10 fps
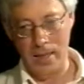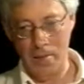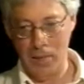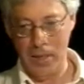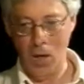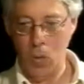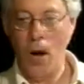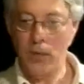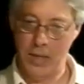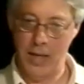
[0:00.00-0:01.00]
is simply
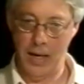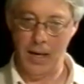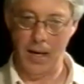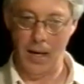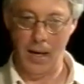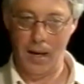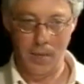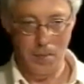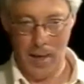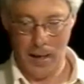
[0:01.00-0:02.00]
quoting
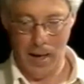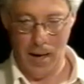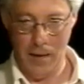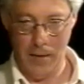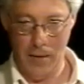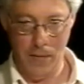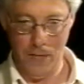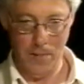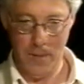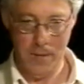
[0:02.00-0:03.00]

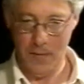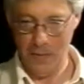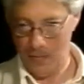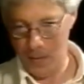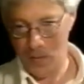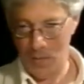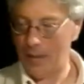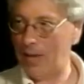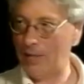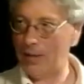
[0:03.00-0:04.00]
a piece of
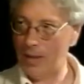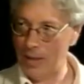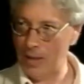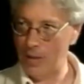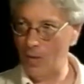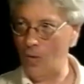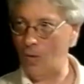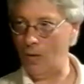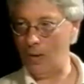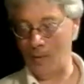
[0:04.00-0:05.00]
film that they've seen,
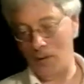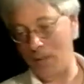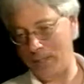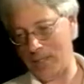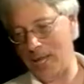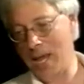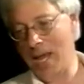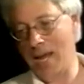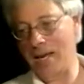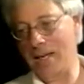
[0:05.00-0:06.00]
or like obviously
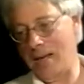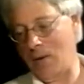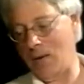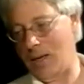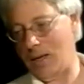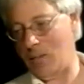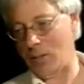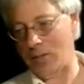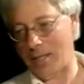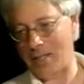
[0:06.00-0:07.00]
in a
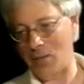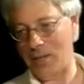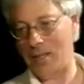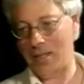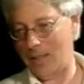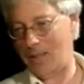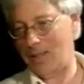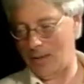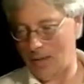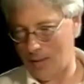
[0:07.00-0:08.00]
project that's looking at
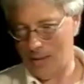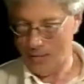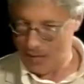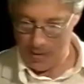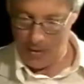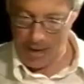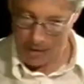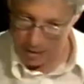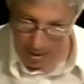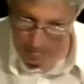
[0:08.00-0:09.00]
notions of
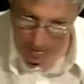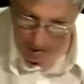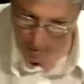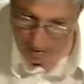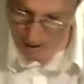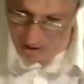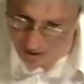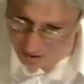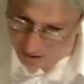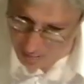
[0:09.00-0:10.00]
landscape and safety and
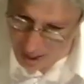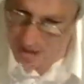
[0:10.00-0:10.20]
danger, you can